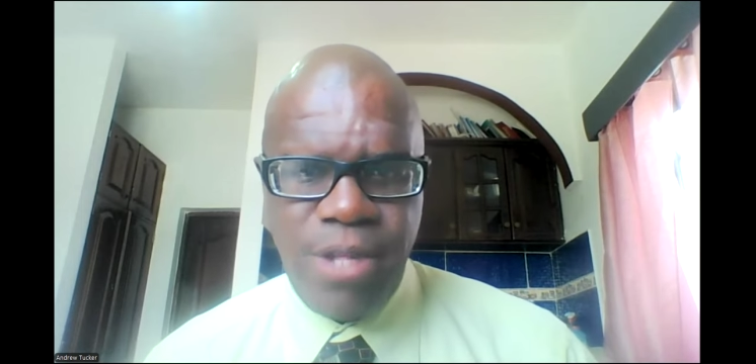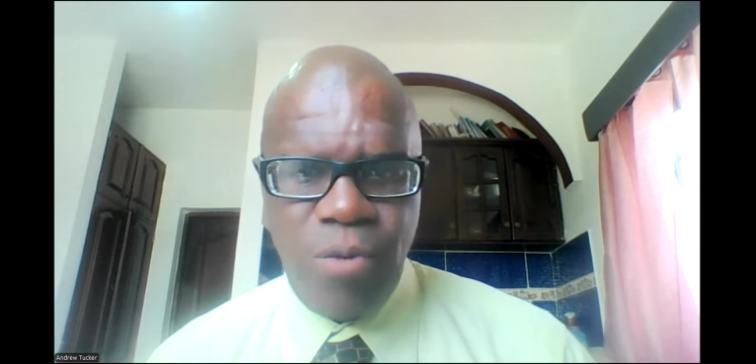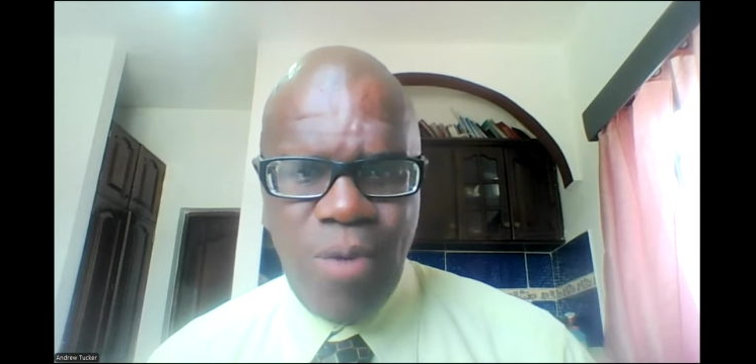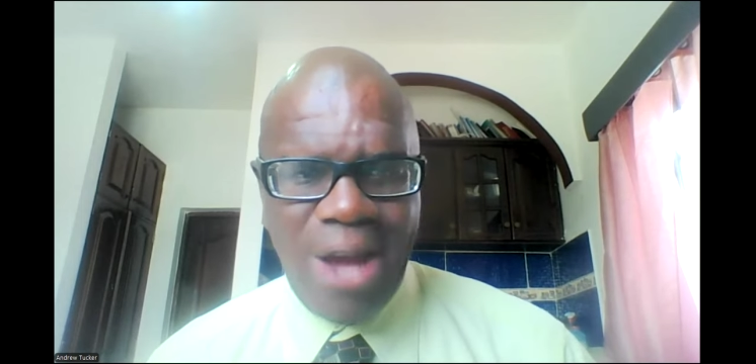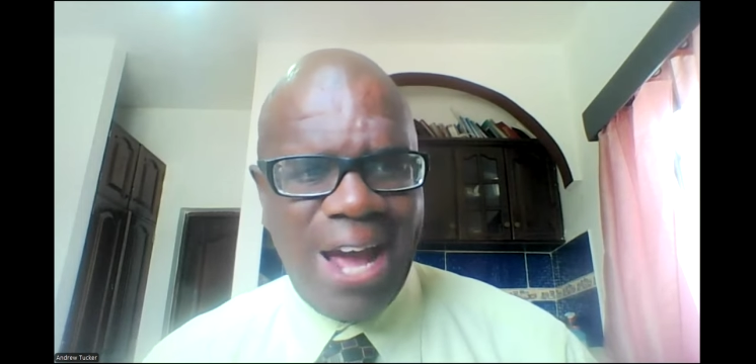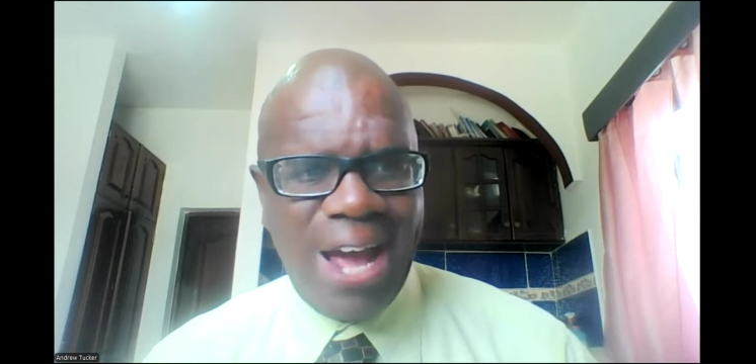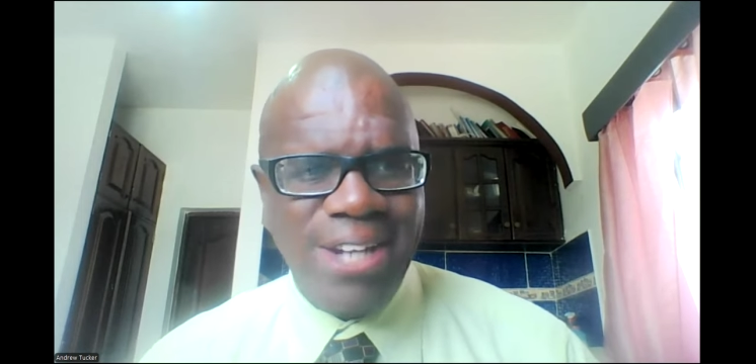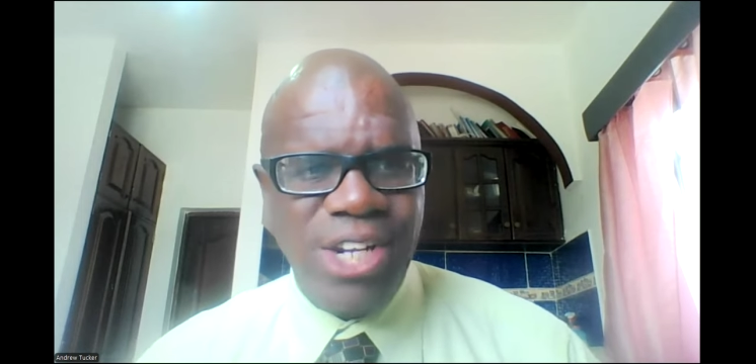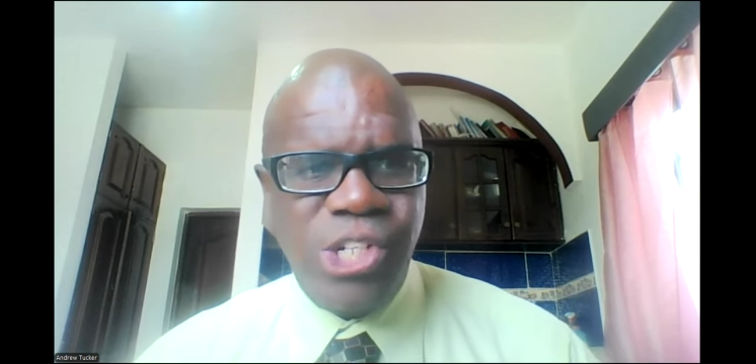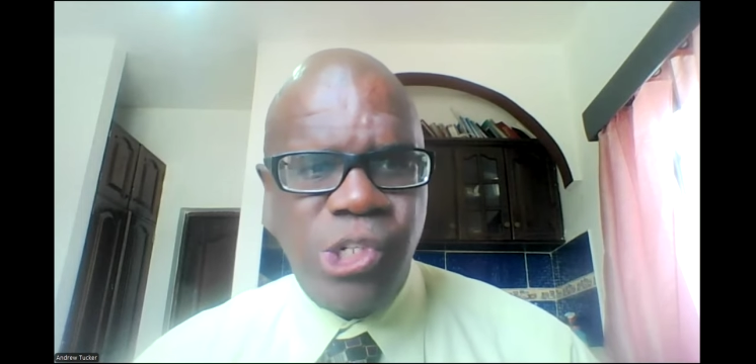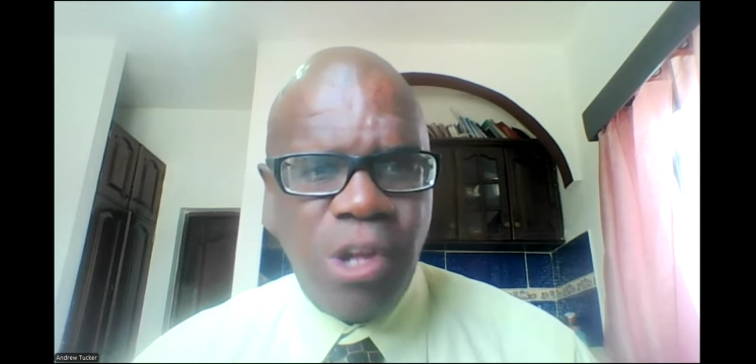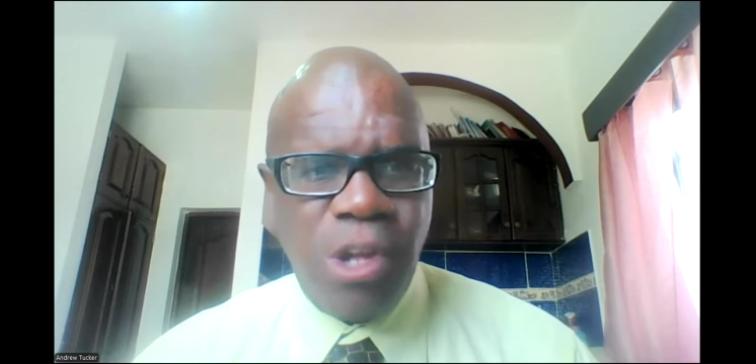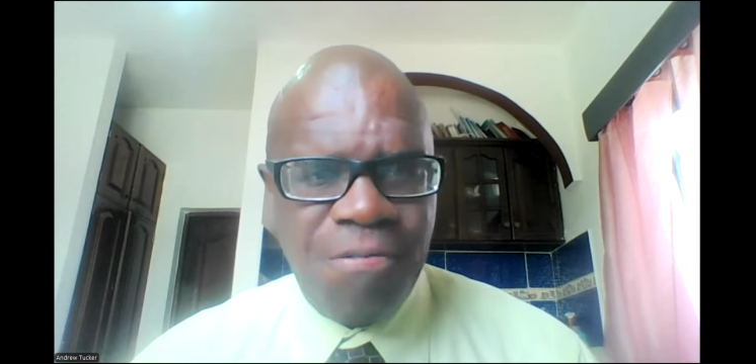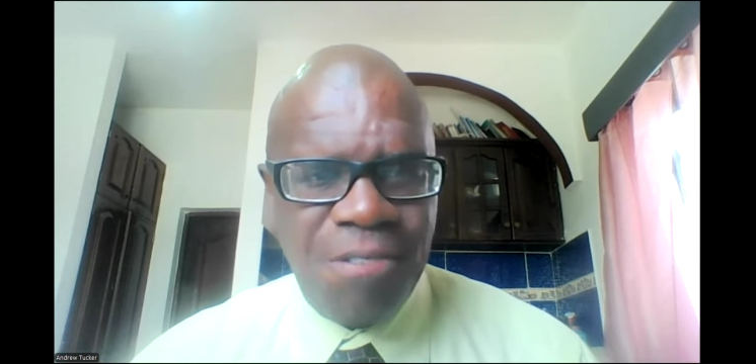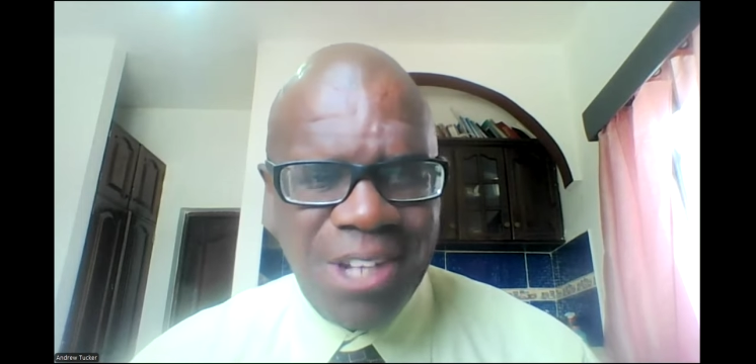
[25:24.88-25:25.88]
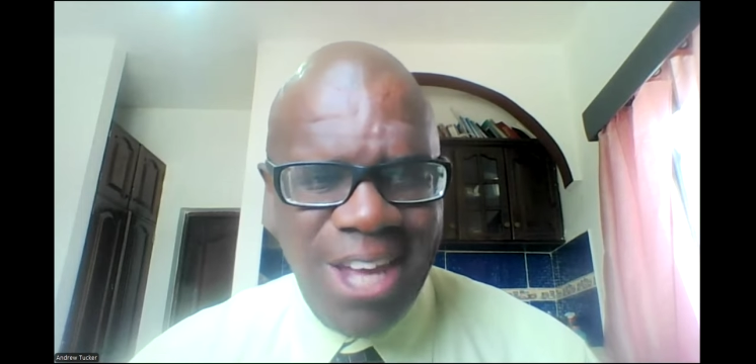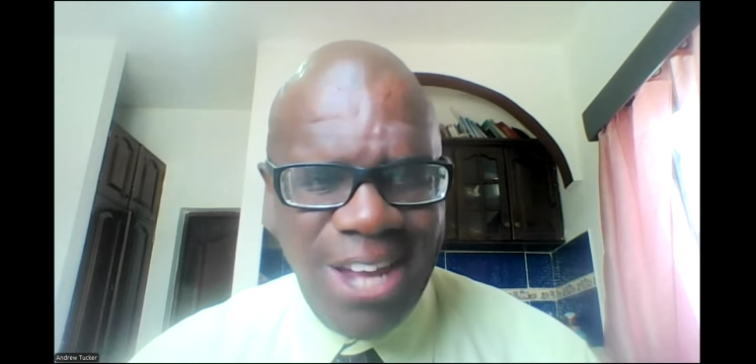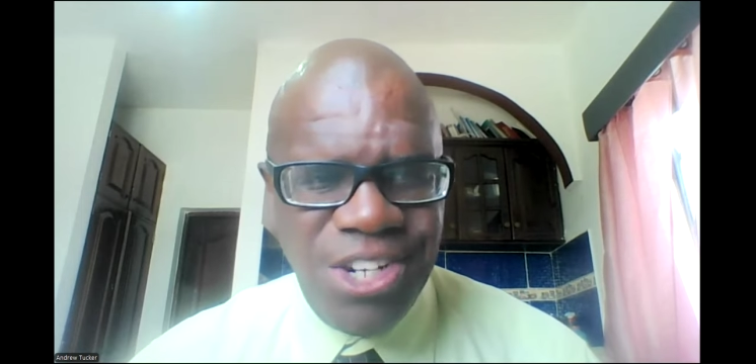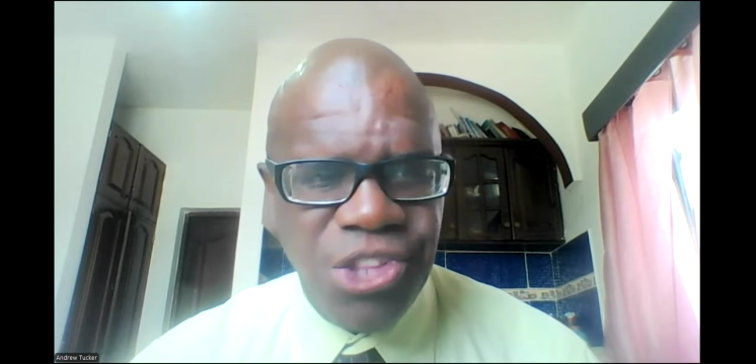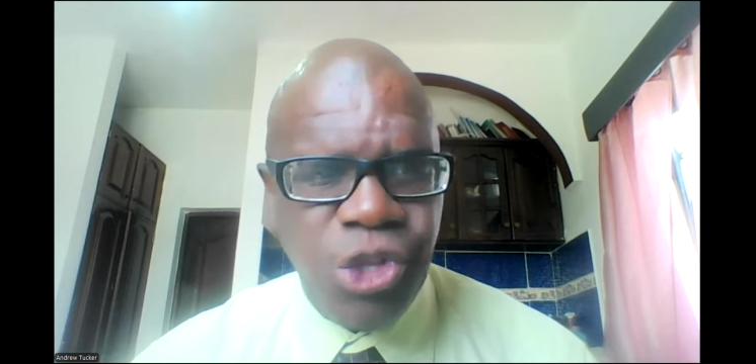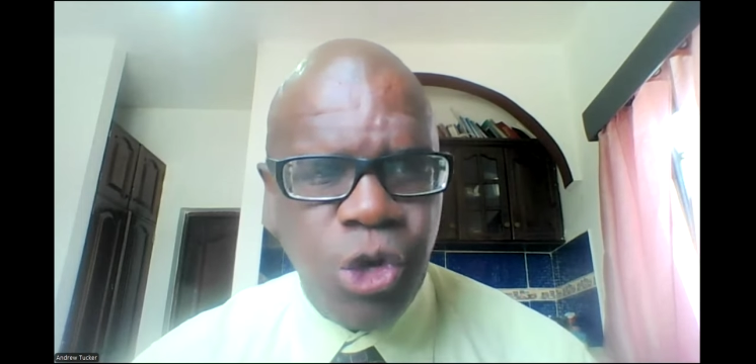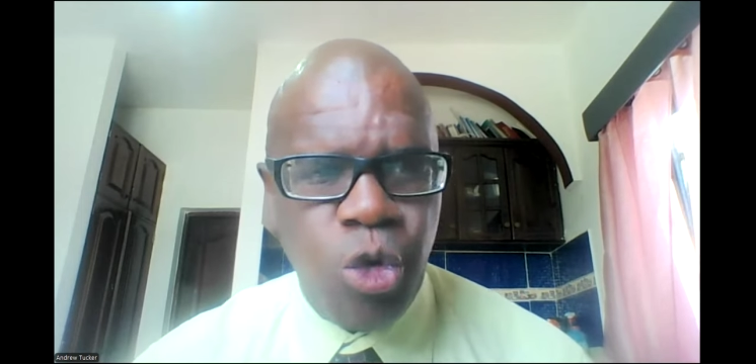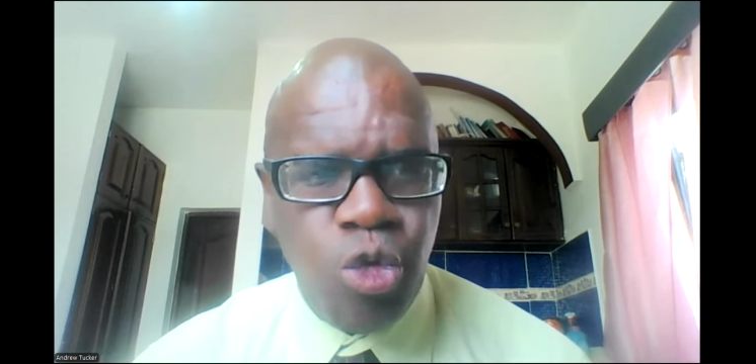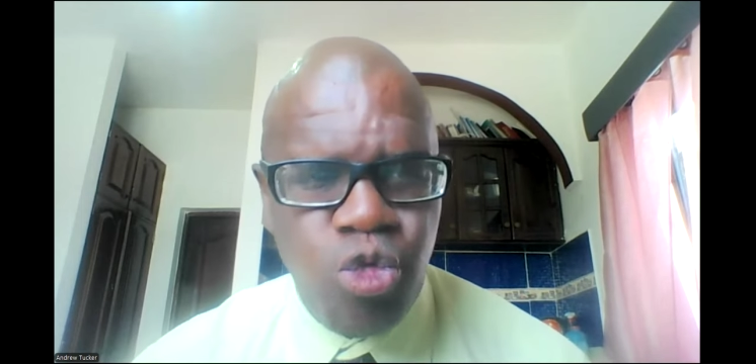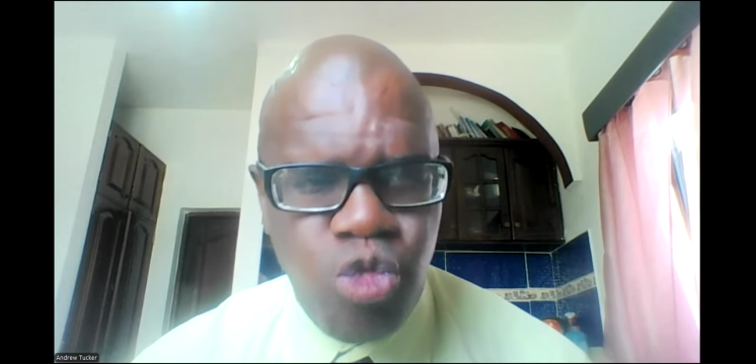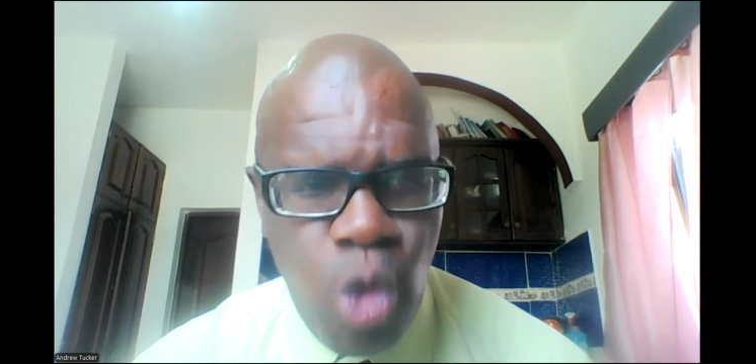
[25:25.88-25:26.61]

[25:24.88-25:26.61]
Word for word: right, and is suffocating the